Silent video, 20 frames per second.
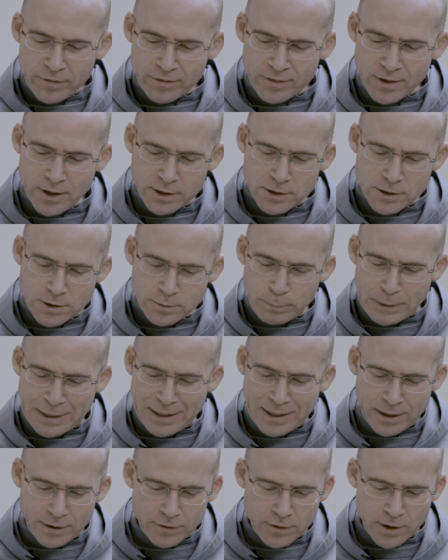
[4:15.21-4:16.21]
This
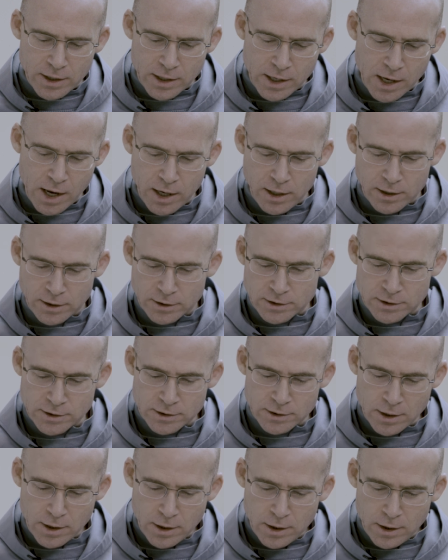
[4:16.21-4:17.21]
being the
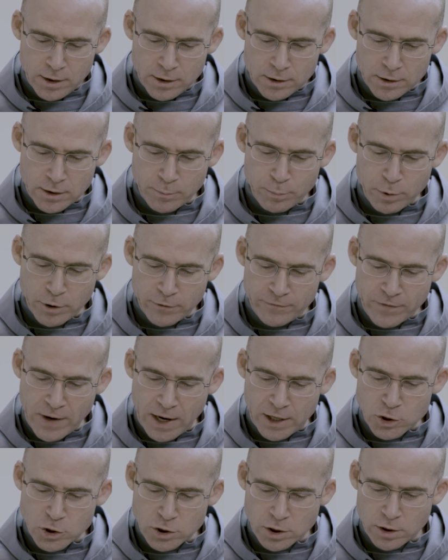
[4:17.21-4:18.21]
case, the
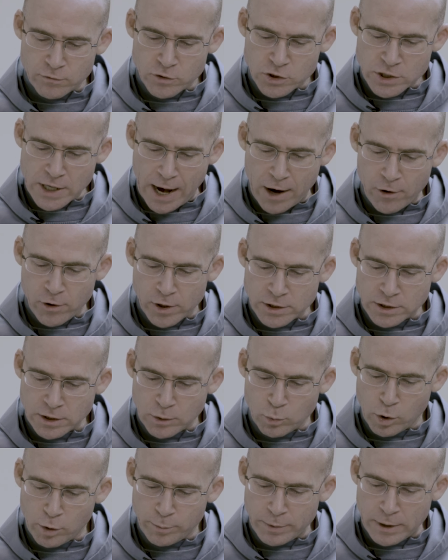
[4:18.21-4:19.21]
perfection of
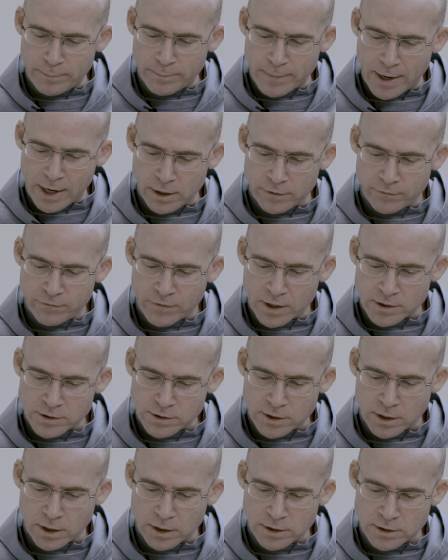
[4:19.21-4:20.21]
charity will be
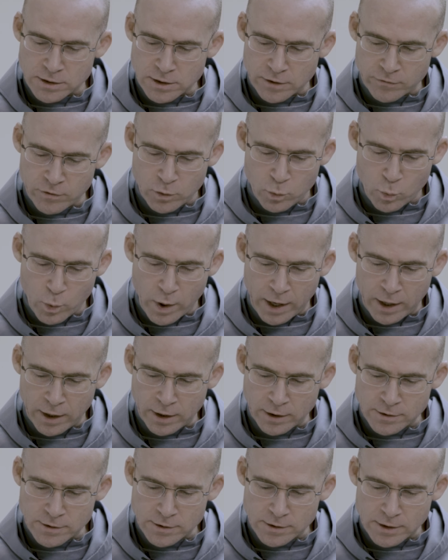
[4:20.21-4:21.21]
manifested in different
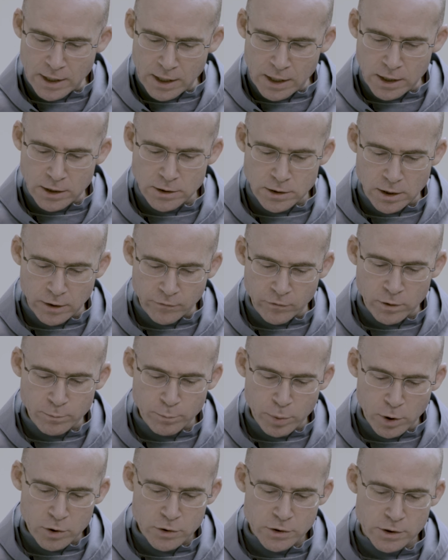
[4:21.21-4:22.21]
ways in
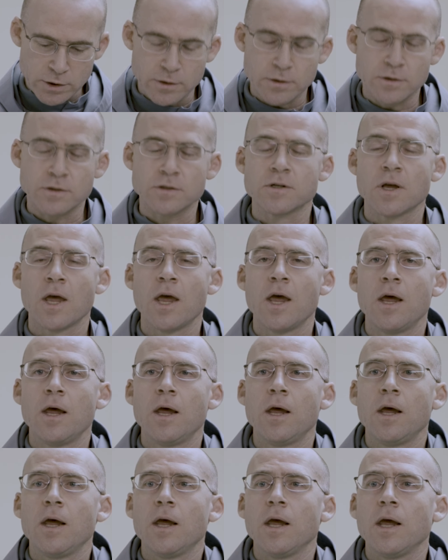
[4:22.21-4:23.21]
different persons.
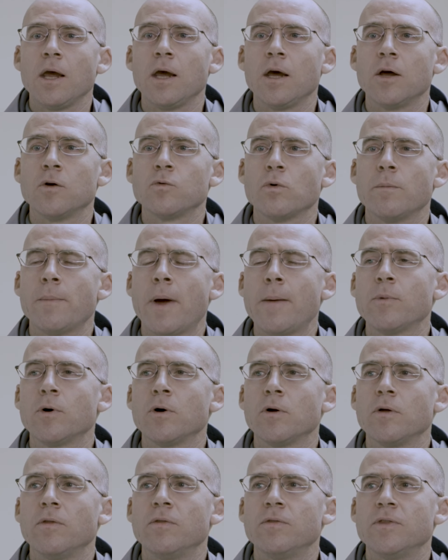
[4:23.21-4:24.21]
And
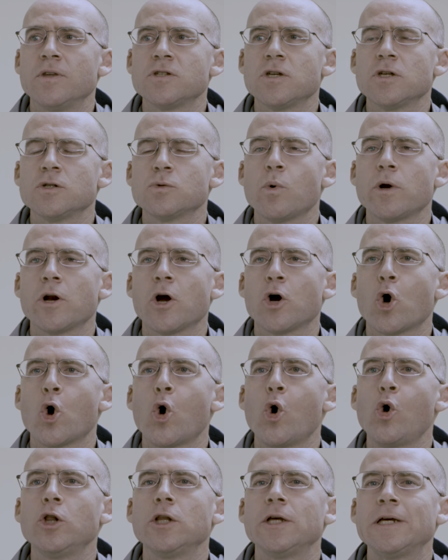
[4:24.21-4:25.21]
remember, this is what our
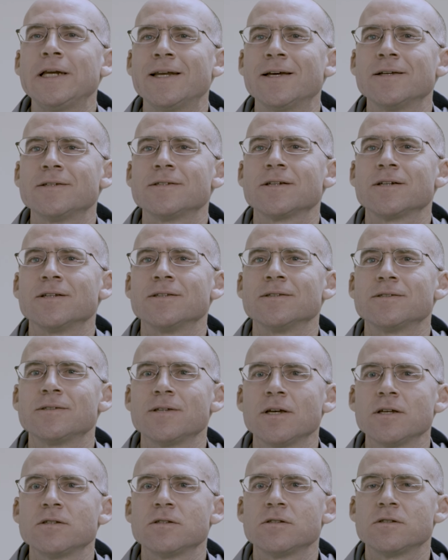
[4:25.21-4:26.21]
holiness
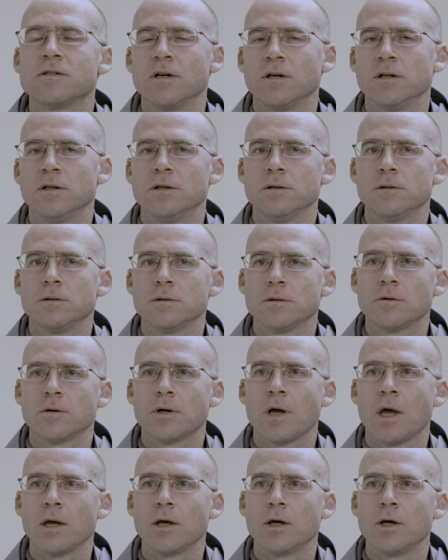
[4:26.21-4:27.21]
consists in.
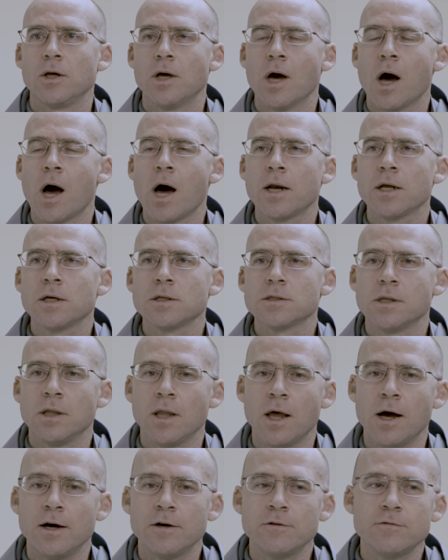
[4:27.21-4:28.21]
Okay? God is
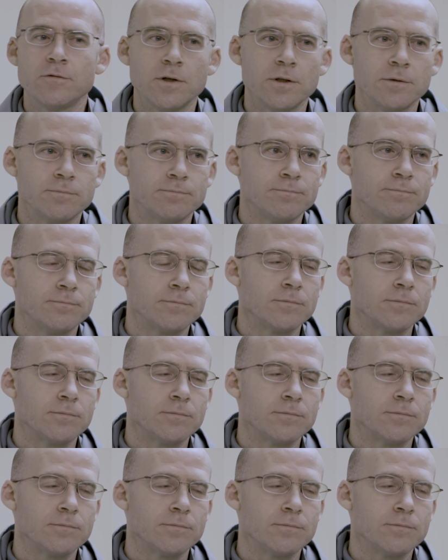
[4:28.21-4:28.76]
love,